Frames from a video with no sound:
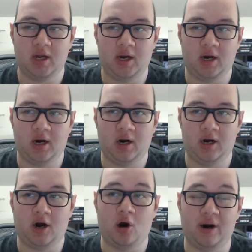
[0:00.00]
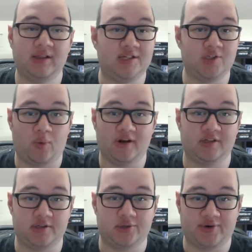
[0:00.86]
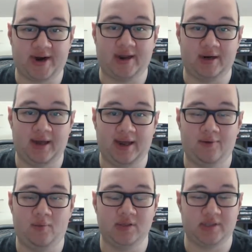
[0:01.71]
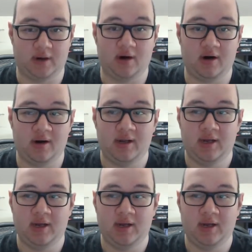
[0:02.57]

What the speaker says: are at least aware that there's a dragon, and once they are,